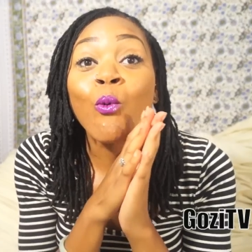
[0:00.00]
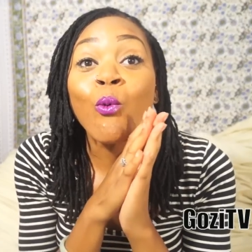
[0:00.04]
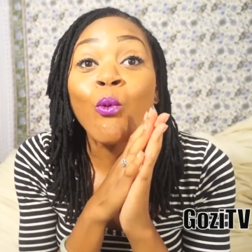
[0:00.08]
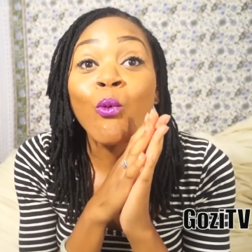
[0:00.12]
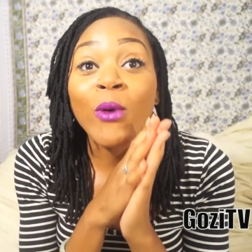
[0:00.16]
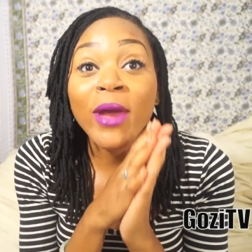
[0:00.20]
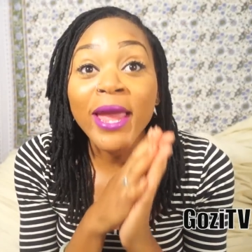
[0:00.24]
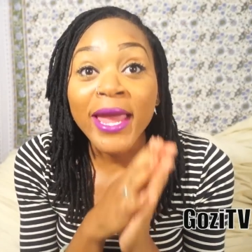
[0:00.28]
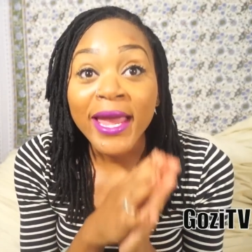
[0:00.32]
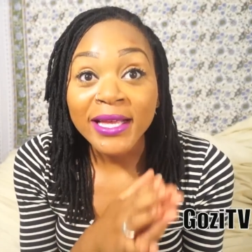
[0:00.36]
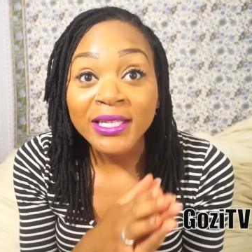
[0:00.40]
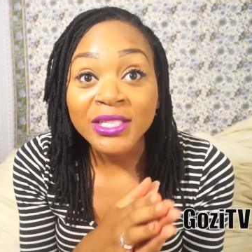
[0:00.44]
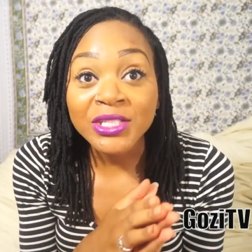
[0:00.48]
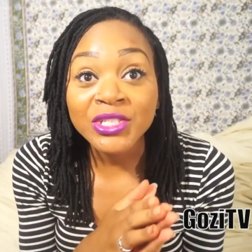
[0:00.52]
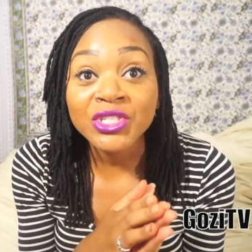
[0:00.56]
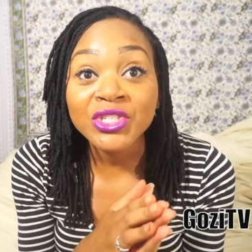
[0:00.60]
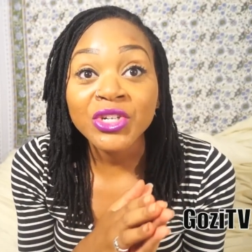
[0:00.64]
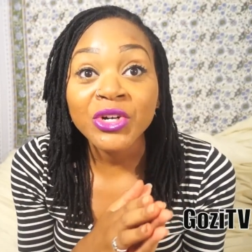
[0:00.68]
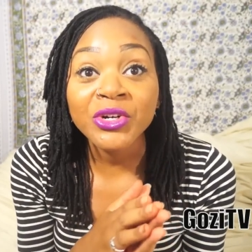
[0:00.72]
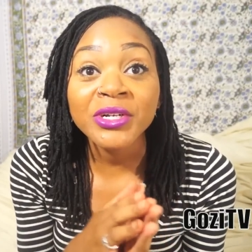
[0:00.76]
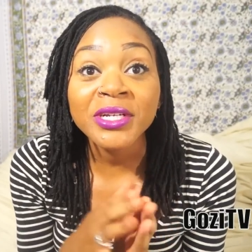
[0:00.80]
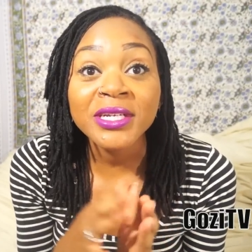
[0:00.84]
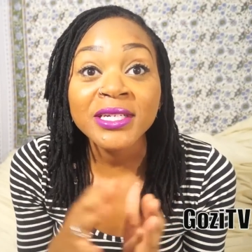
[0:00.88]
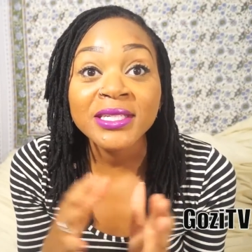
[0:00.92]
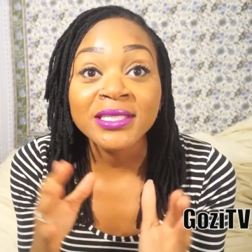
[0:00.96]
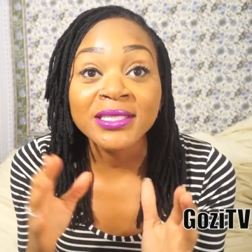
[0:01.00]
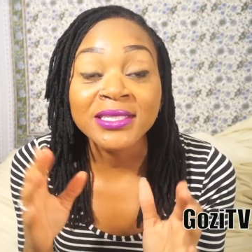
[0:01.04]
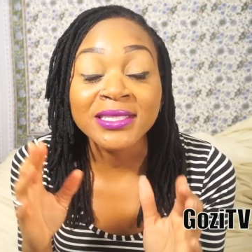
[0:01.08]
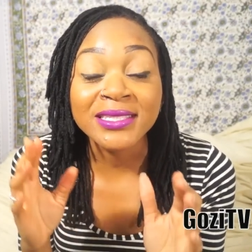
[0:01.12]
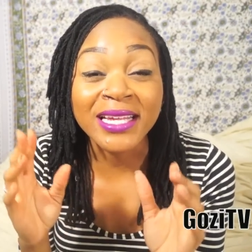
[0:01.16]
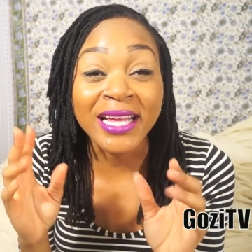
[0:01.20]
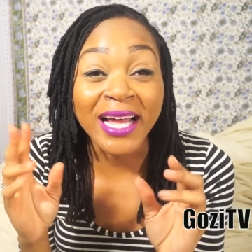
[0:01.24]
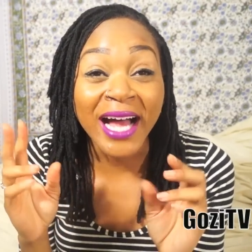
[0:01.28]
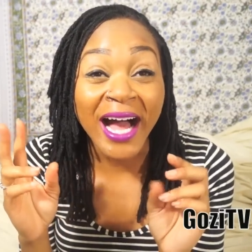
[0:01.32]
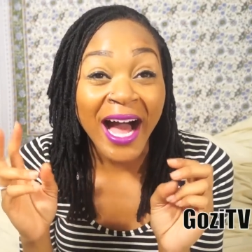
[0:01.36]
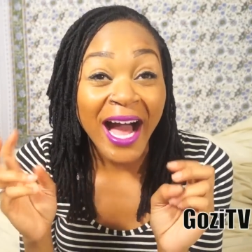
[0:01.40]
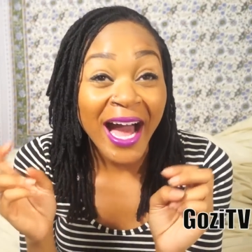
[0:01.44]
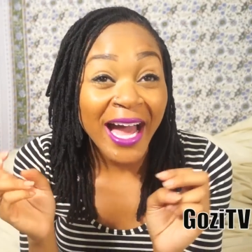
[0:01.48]
We started
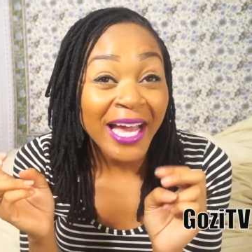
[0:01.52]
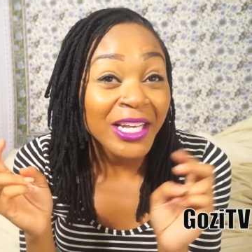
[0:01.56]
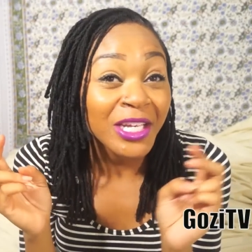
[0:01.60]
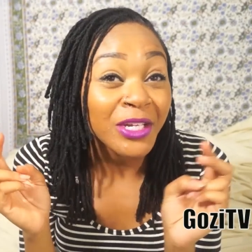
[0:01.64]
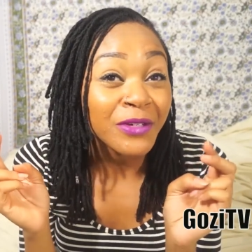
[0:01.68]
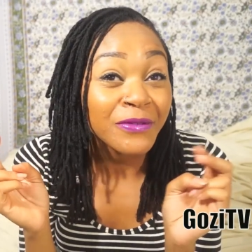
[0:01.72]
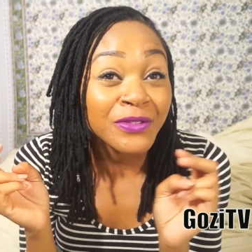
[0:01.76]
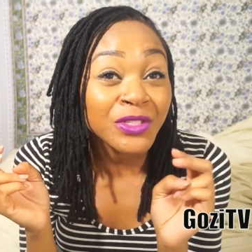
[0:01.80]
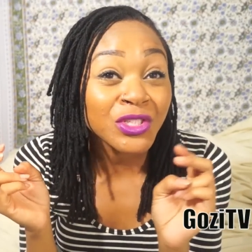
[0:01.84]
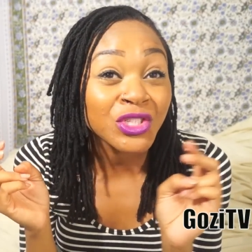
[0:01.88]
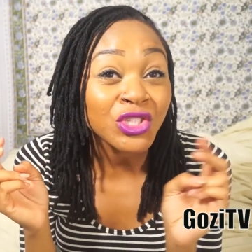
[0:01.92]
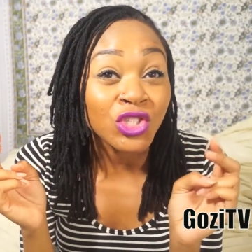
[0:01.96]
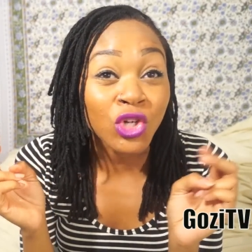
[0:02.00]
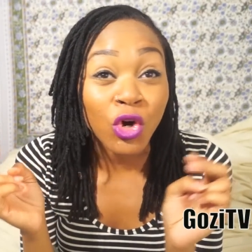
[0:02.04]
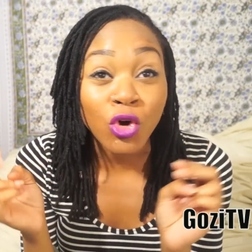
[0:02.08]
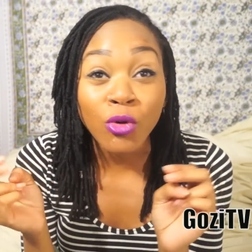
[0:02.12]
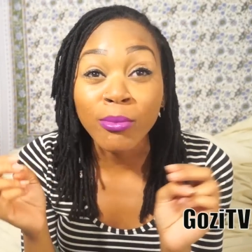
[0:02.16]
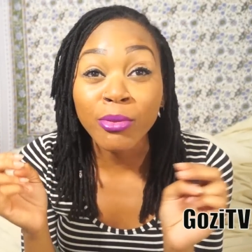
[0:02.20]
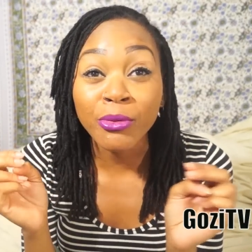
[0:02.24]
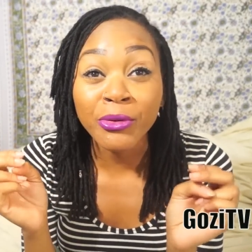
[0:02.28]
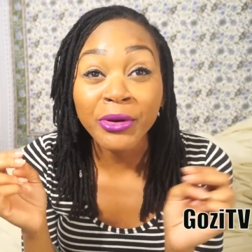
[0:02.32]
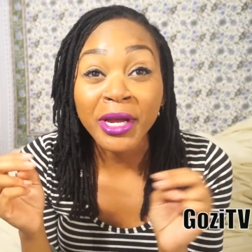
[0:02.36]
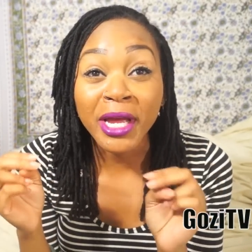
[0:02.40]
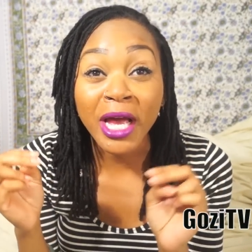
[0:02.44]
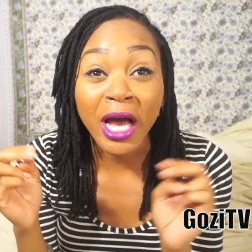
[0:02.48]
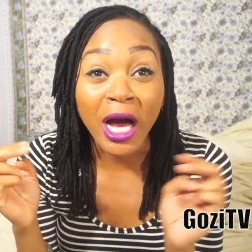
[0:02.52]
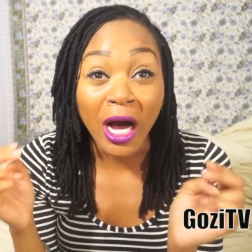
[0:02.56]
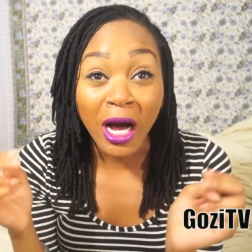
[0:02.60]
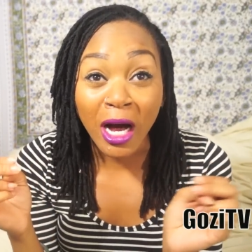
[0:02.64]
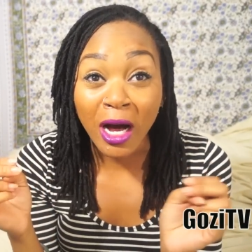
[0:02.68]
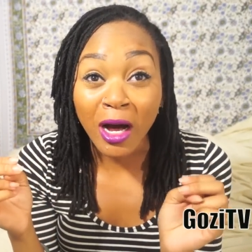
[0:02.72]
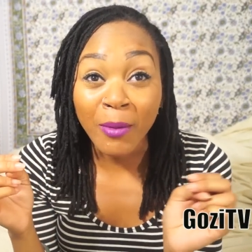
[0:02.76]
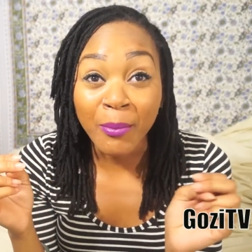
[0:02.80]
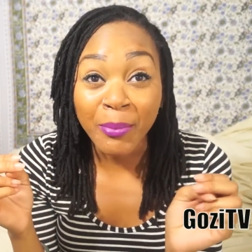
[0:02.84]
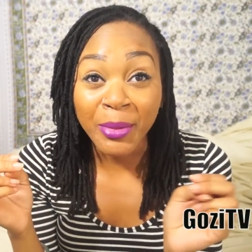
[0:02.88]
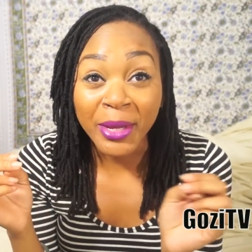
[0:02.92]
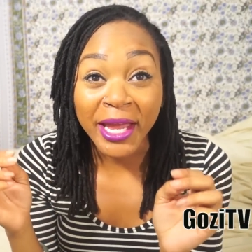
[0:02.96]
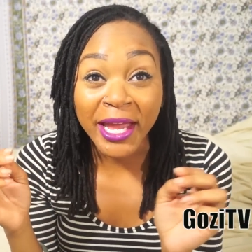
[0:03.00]
kind of sobering
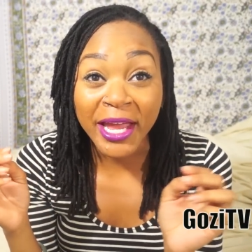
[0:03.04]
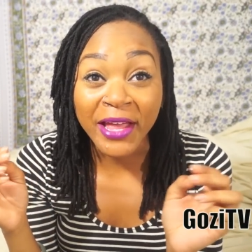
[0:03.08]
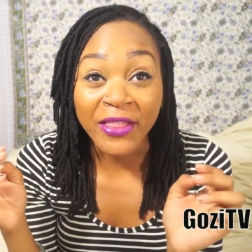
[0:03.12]
up